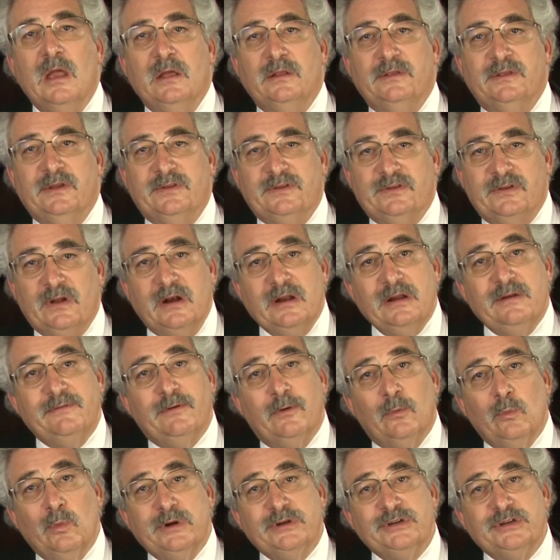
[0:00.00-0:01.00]
The study
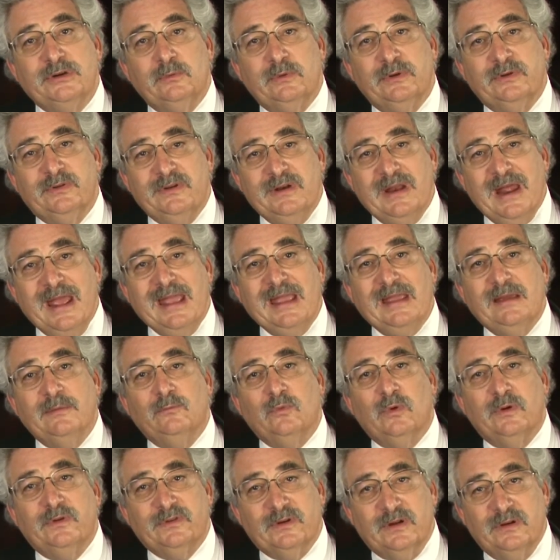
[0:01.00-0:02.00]
for which it was
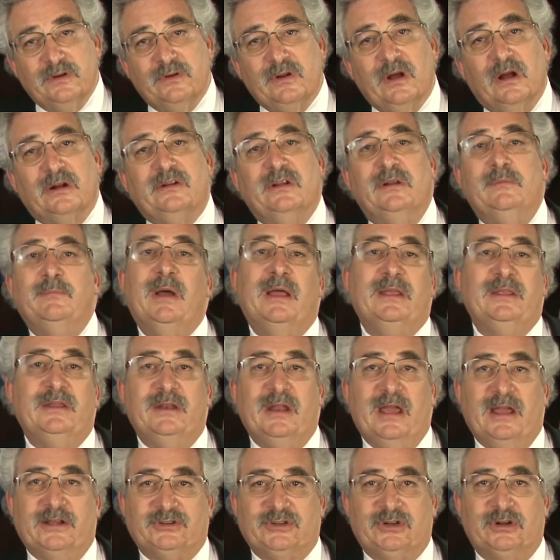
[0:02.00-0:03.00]
named was conducted by the
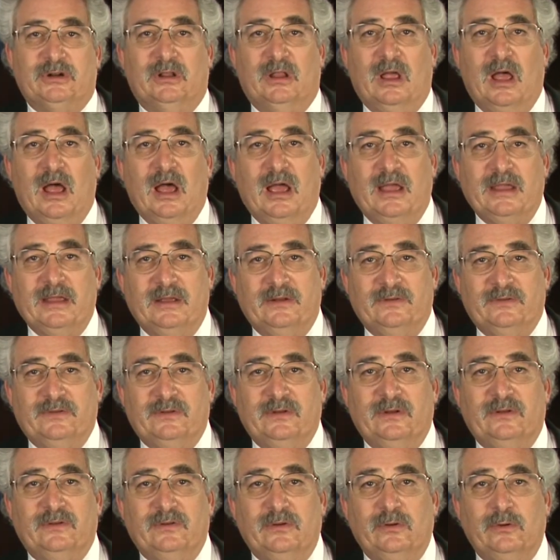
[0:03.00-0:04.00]
National Eye
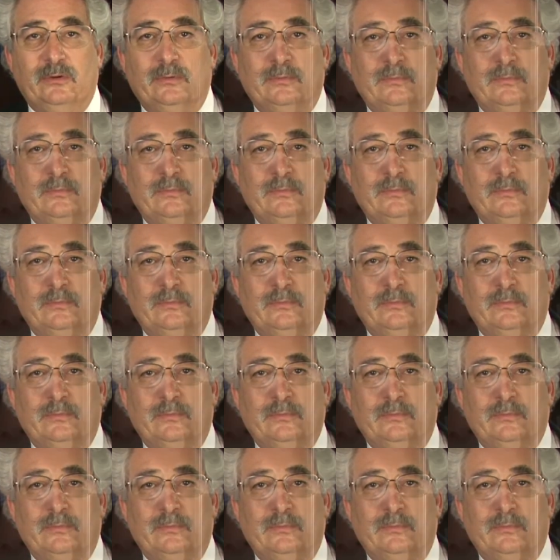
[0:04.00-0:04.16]
Institute.